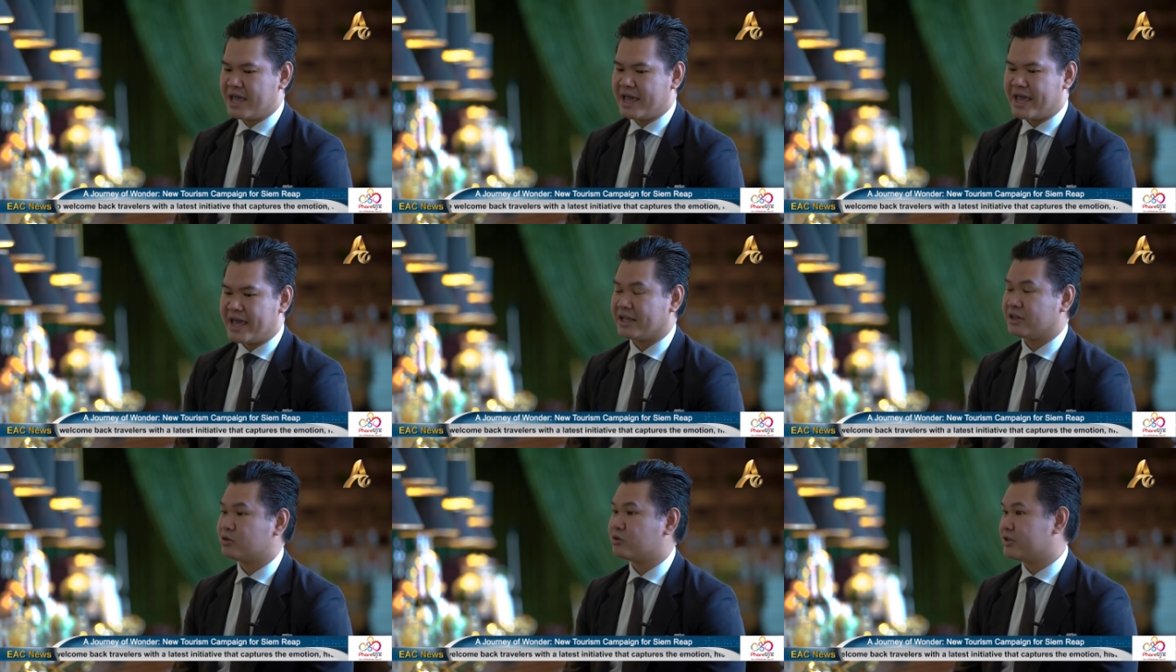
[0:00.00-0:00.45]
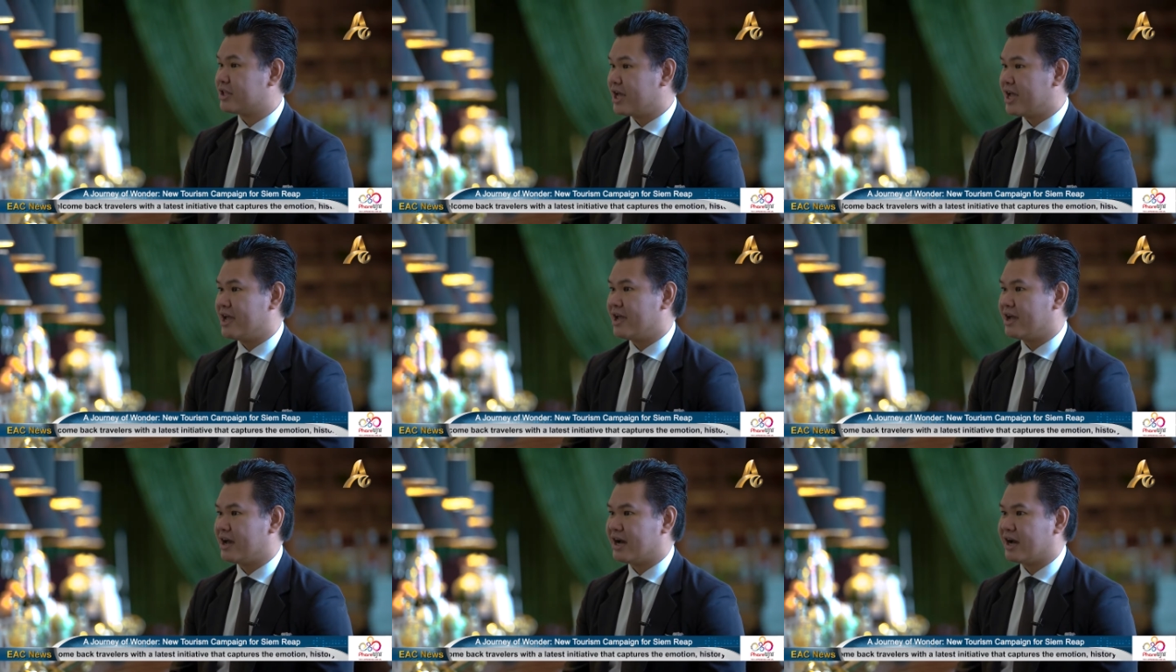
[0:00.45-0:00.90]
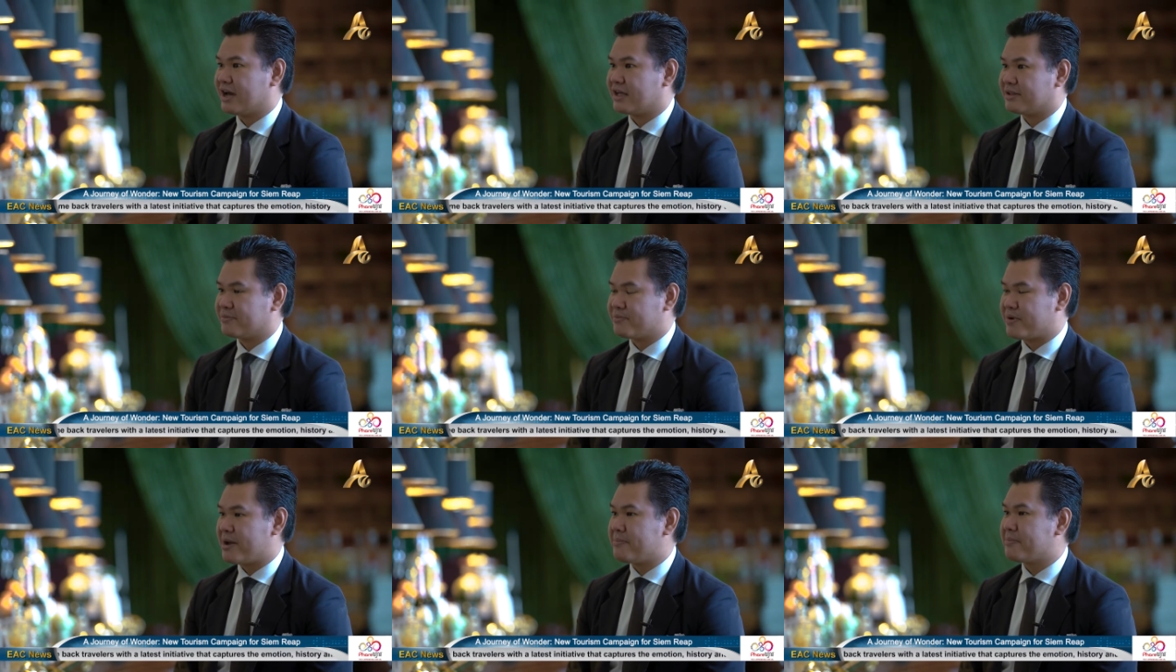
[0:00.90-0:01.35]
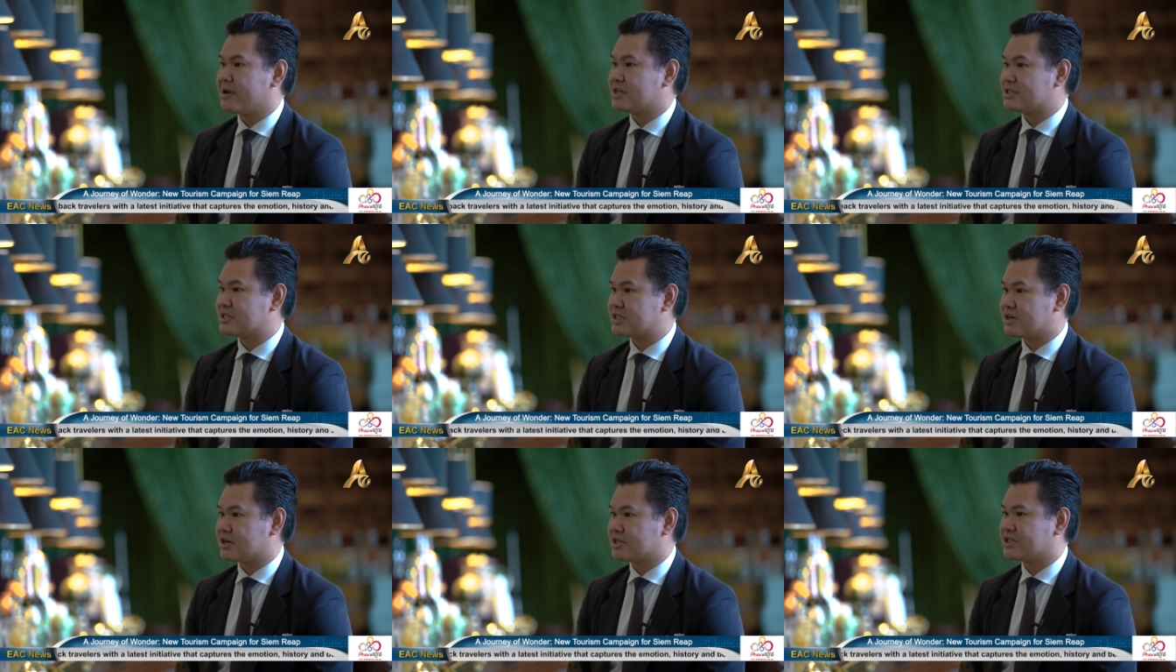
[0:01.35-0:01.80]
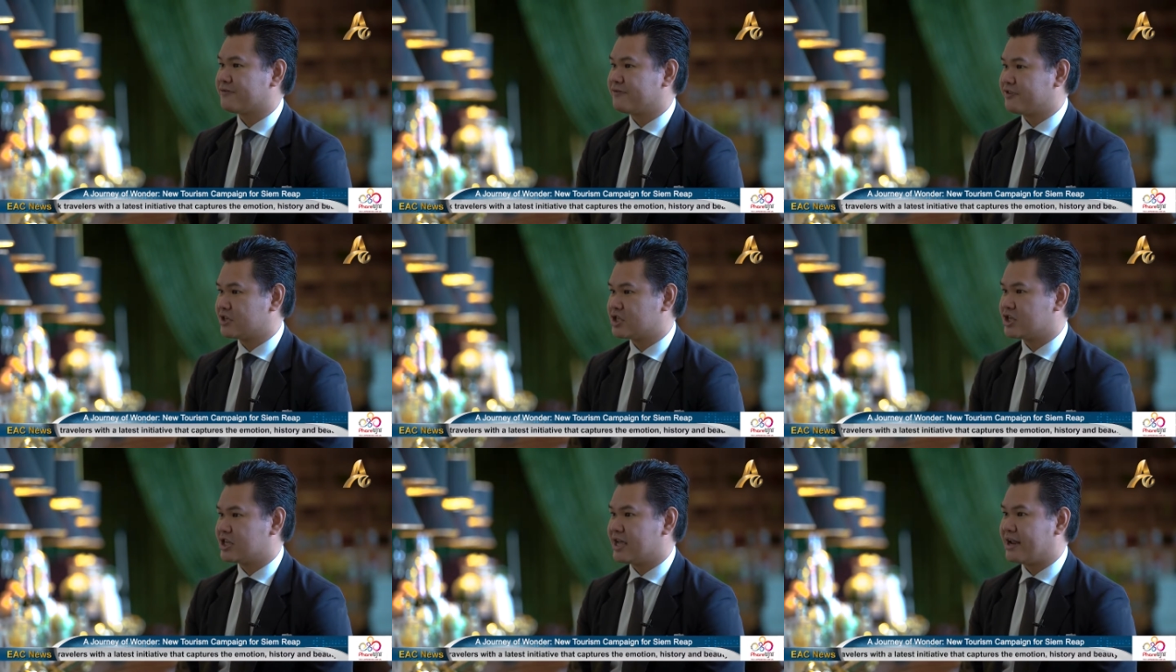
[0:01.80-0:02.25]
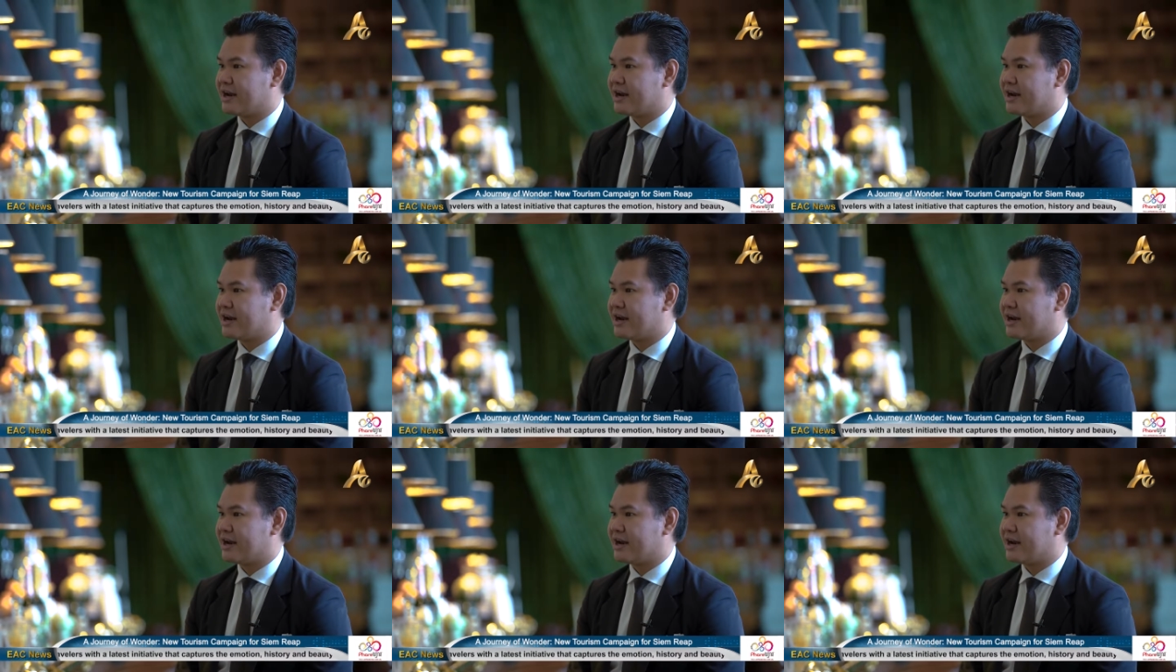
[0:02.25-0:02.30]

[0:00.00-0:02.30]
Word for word: And today, the Prime Minister has officially